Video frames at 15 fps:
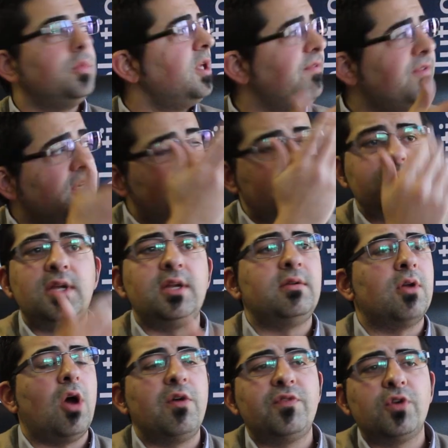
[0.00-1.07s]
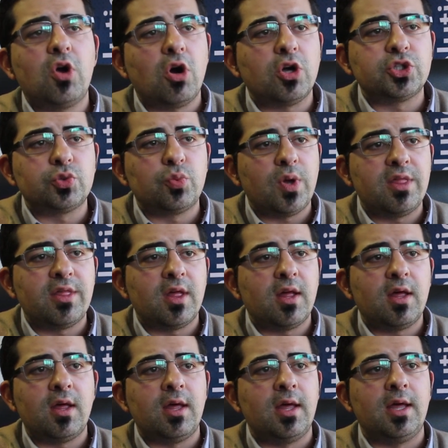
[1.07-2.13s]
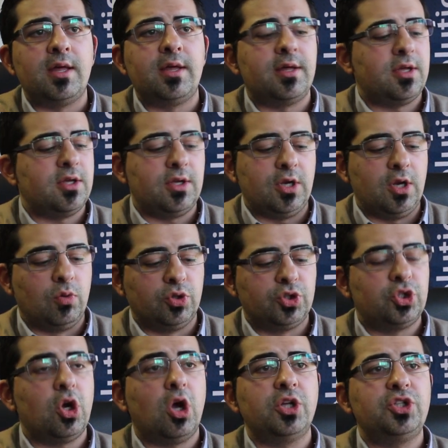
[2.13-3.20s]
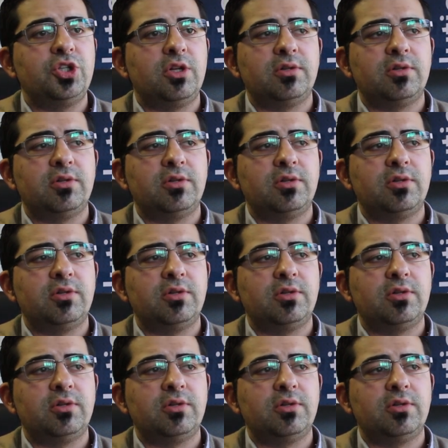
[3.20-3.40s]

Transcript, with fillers: Even in overcast weather, it'll charge it.